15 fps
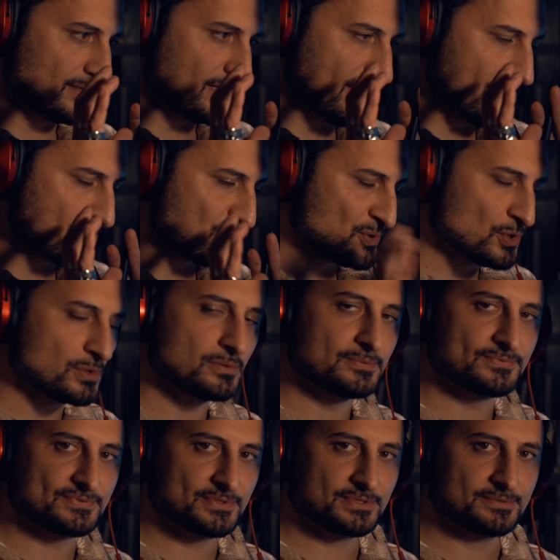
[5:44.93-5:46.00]

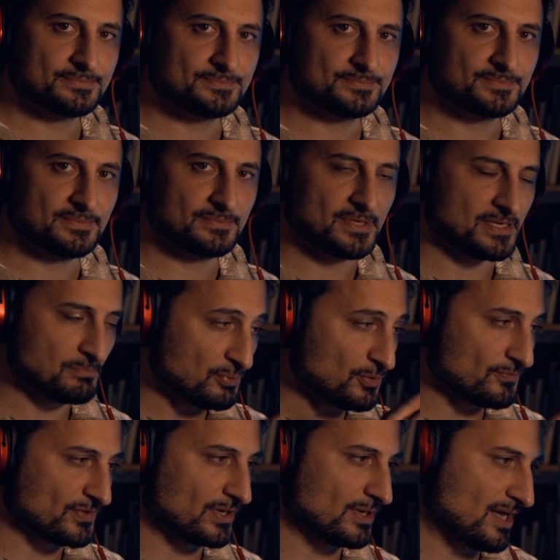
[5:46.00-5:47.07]
improved
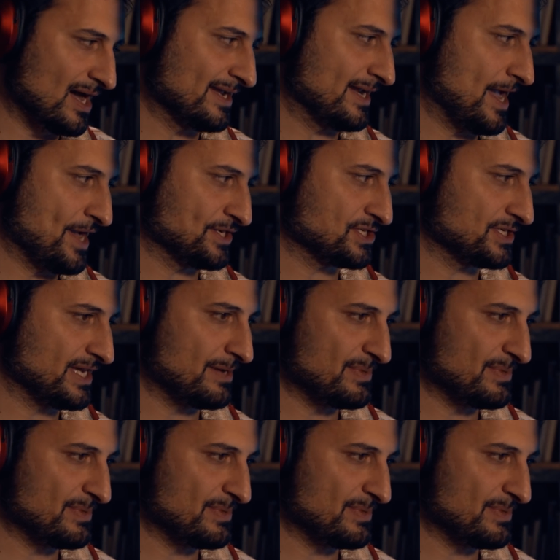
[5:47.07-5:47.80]
a lot, actually. I